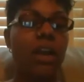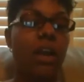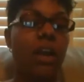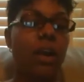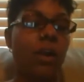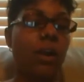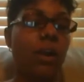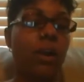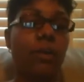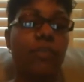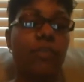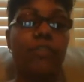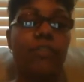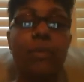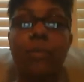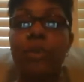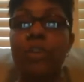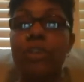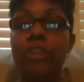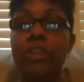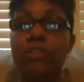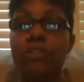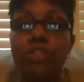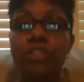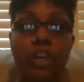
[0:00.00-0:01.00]
or from
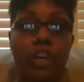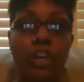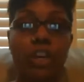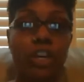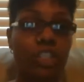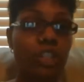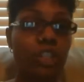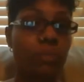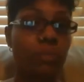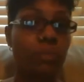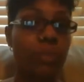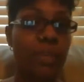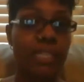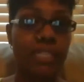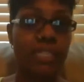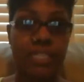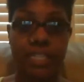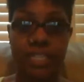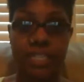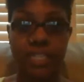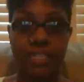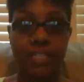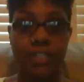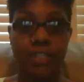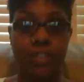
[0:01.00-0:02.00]
when you started your business